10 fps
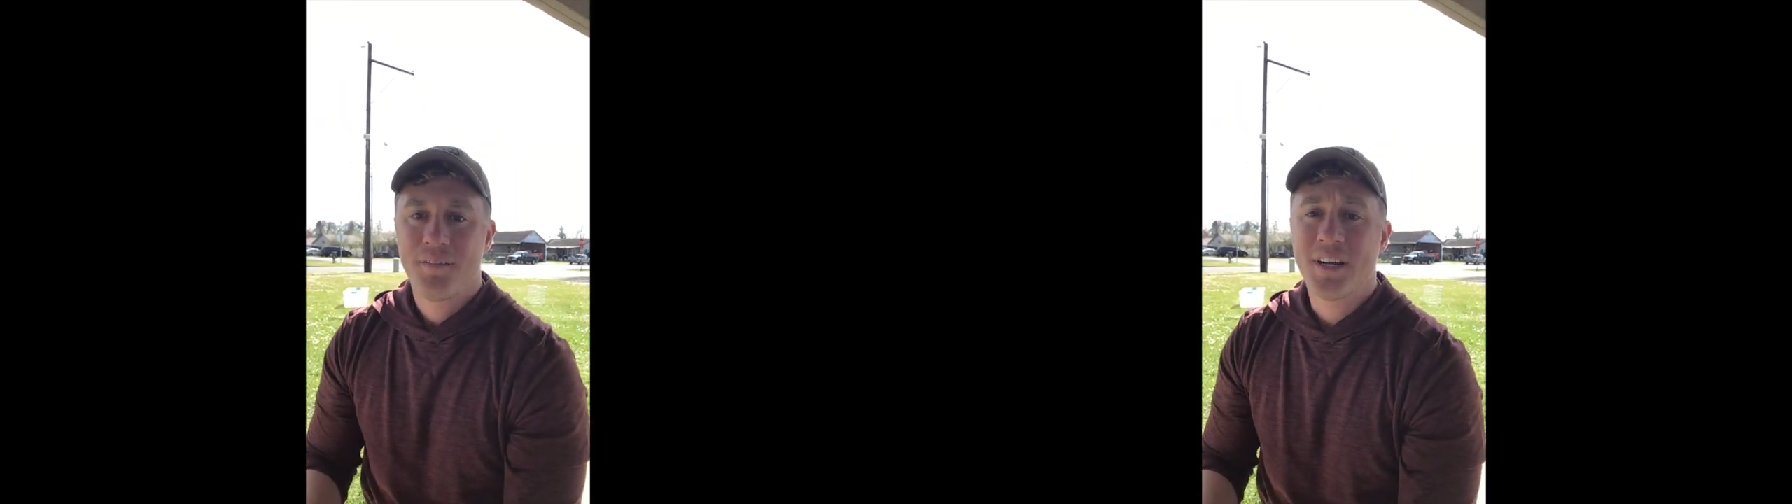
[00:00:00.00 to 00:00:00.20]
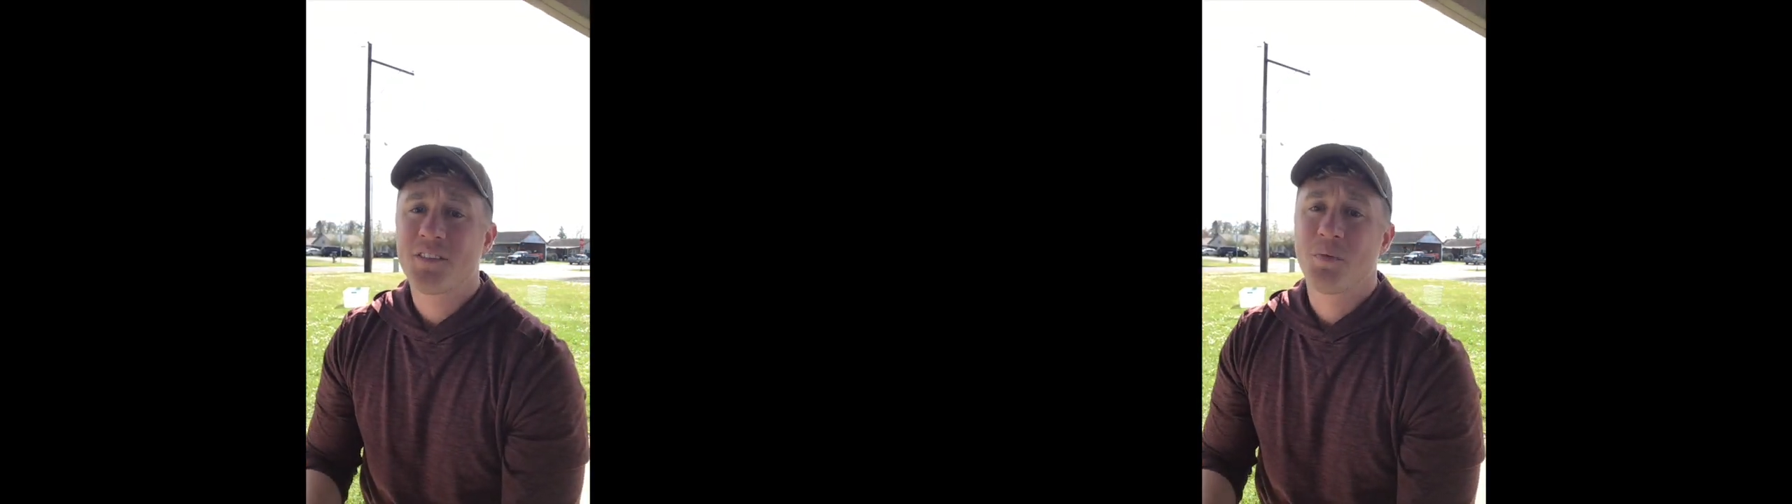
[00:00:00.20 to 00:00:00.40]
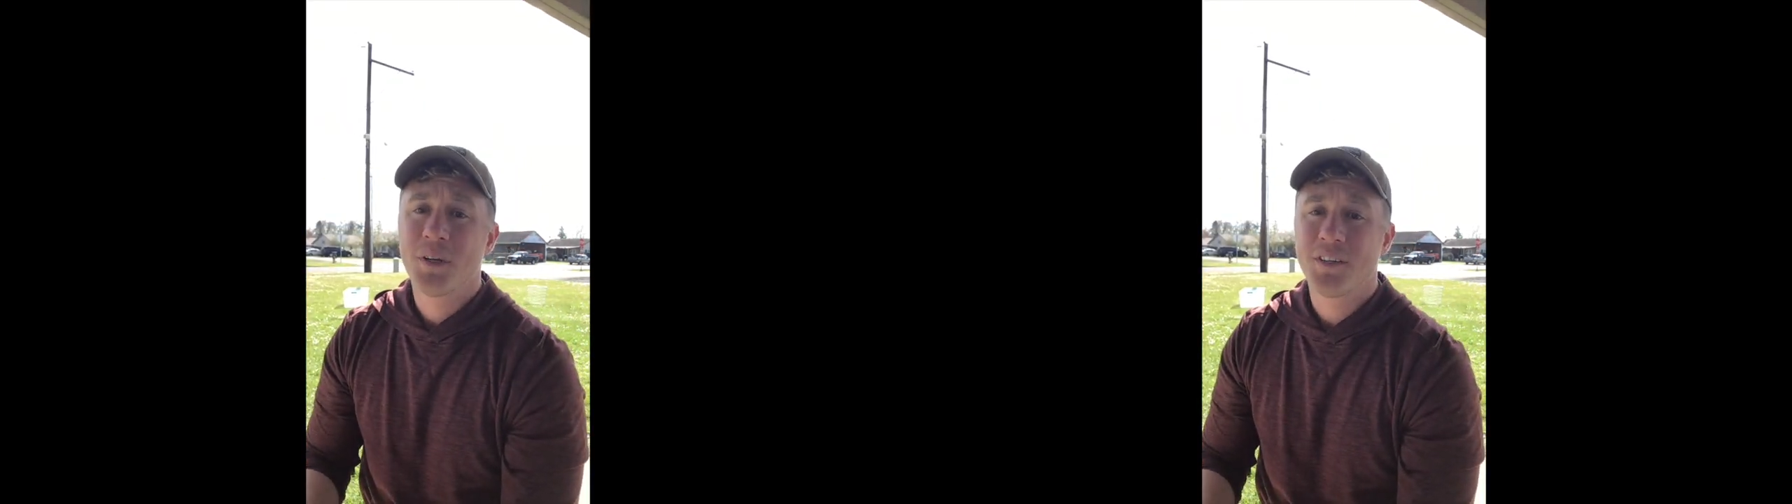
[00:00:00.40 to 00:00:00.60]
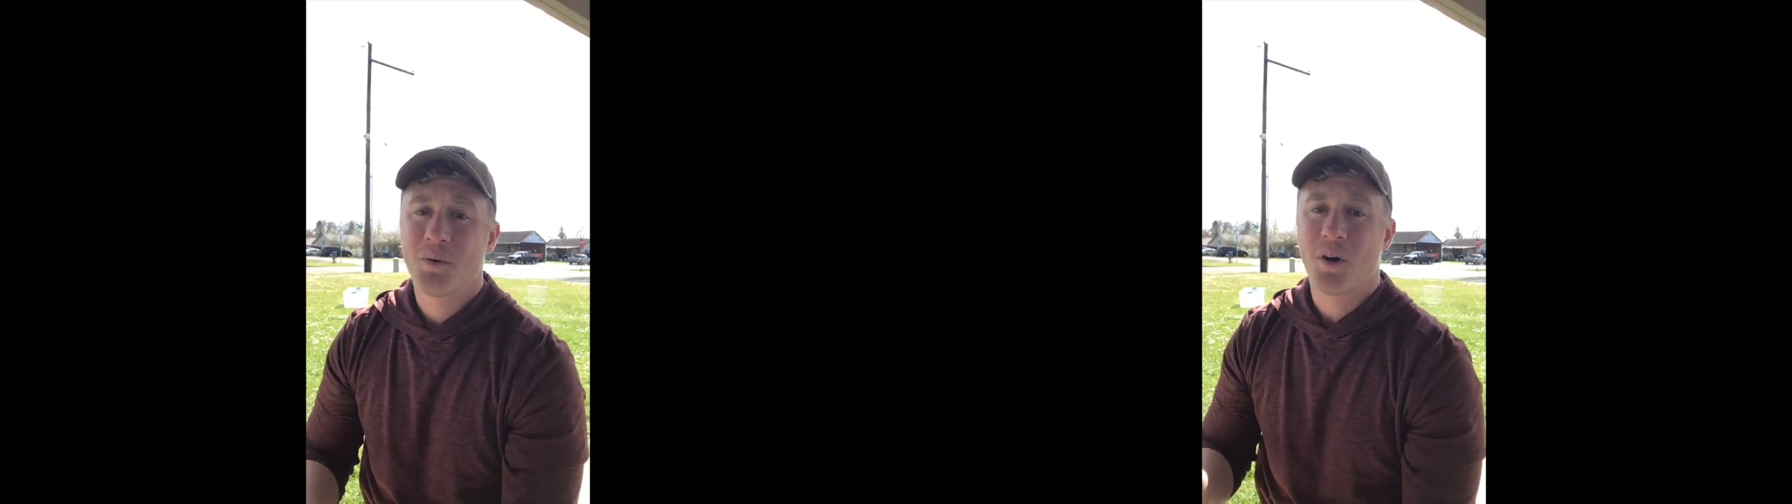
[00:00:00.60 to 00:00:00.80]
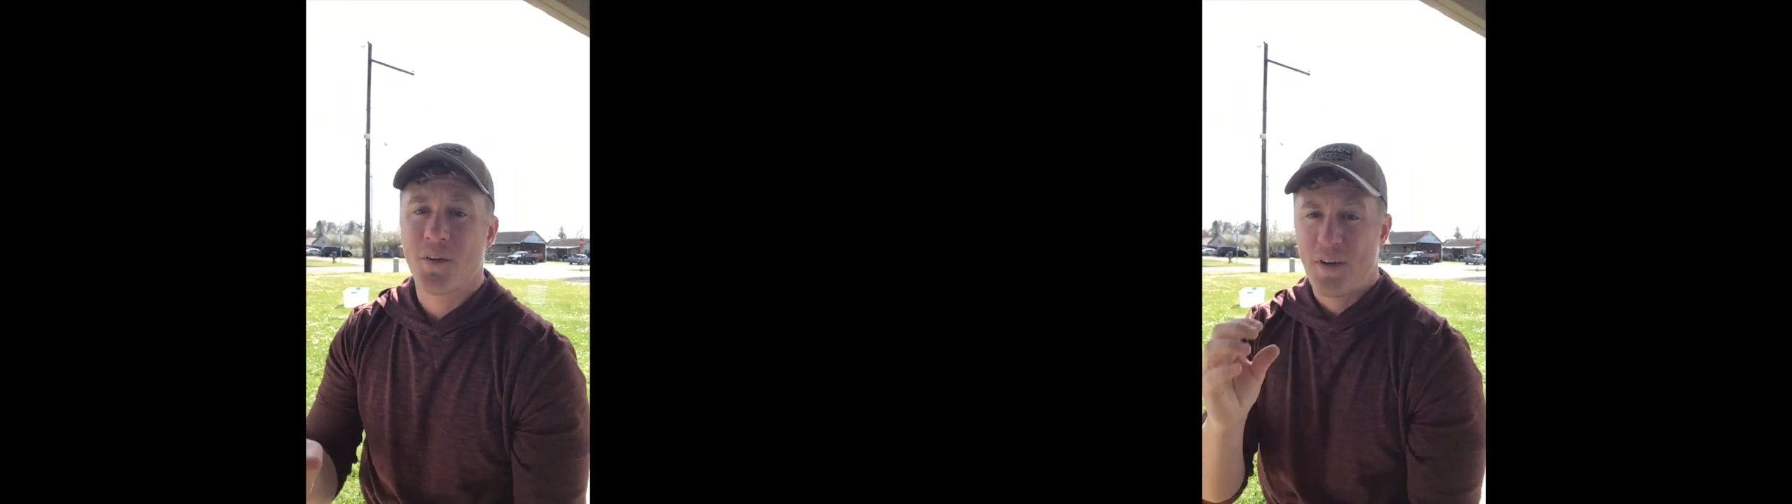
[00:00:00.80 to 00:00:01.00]
If that's really
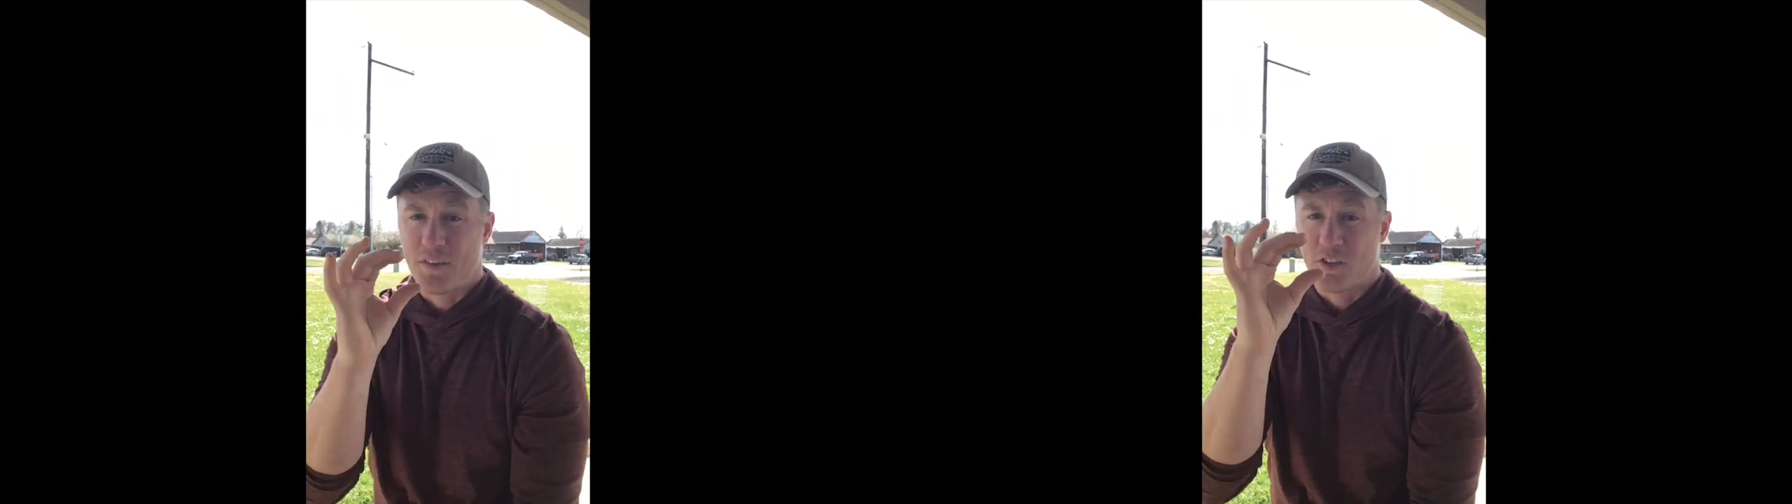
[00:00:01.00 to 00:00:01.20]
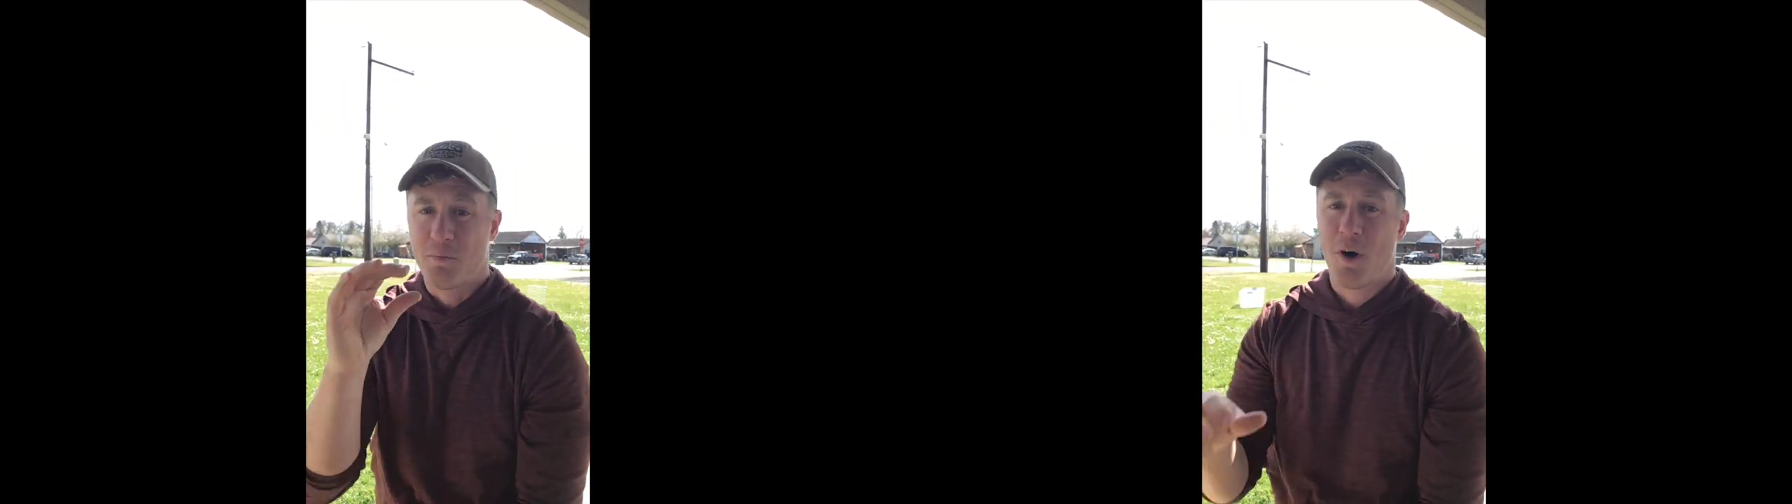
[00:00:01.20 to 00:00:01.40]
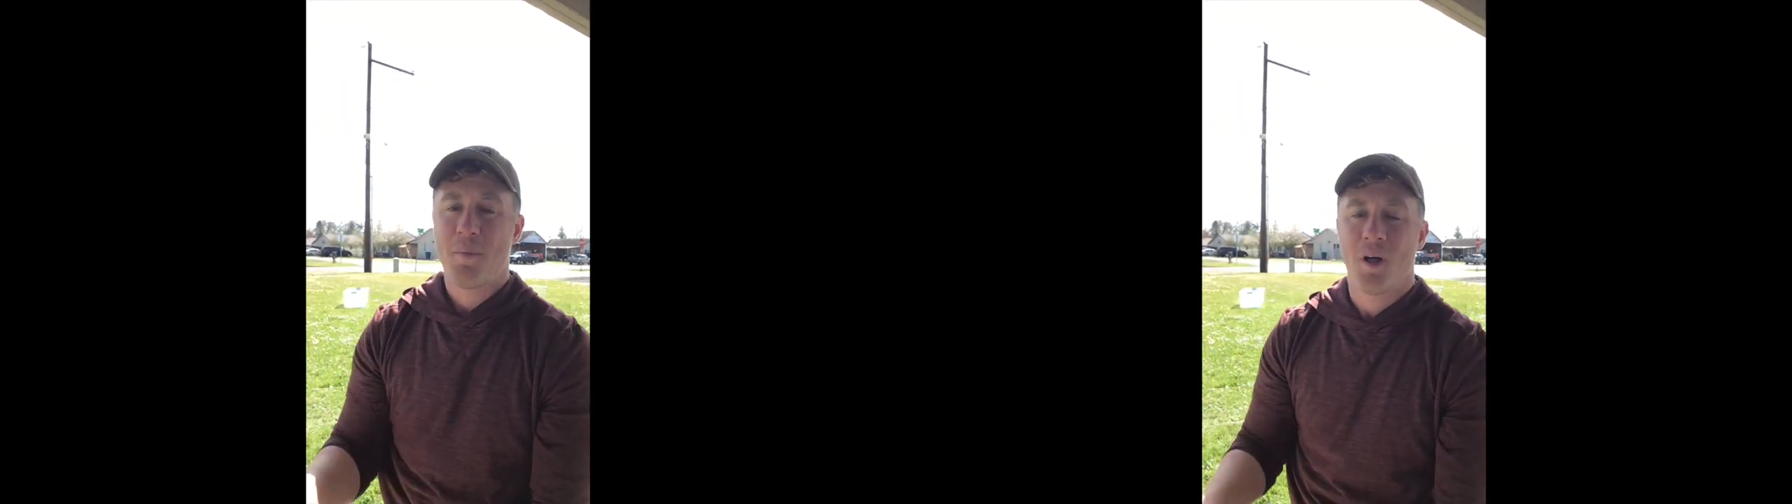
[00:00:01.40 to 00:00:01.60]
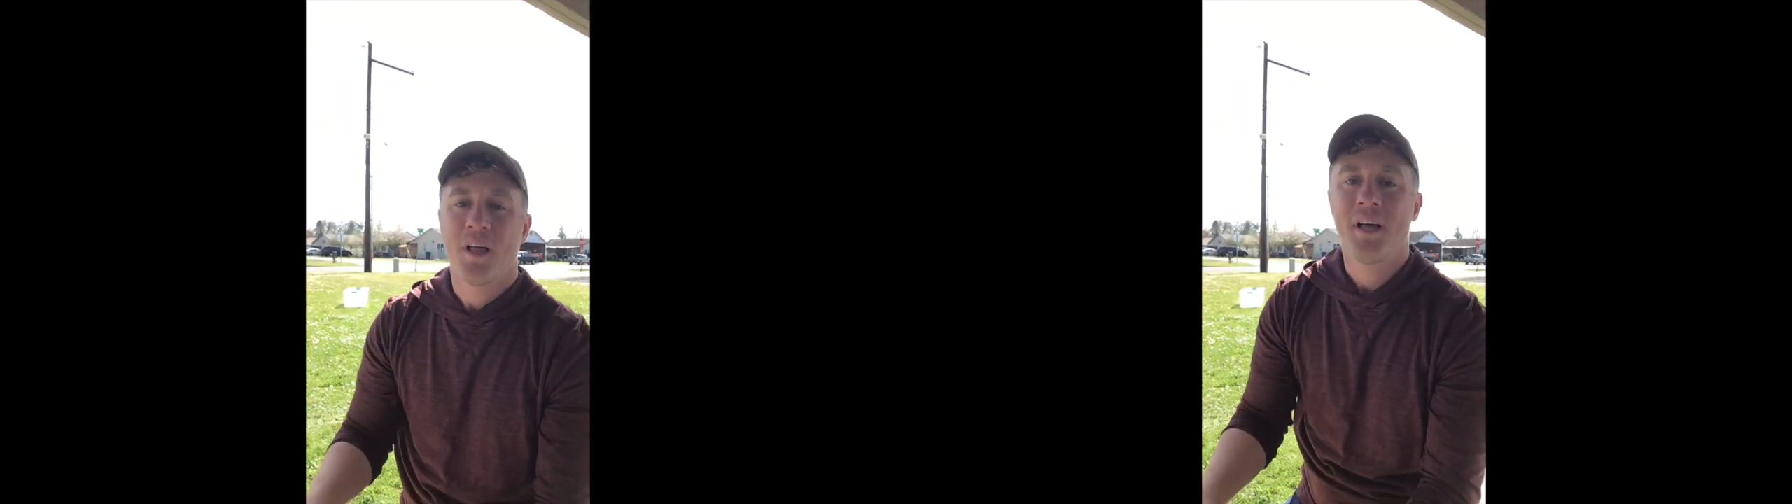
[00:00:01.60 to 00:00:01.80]
too hard, if you have a small ball,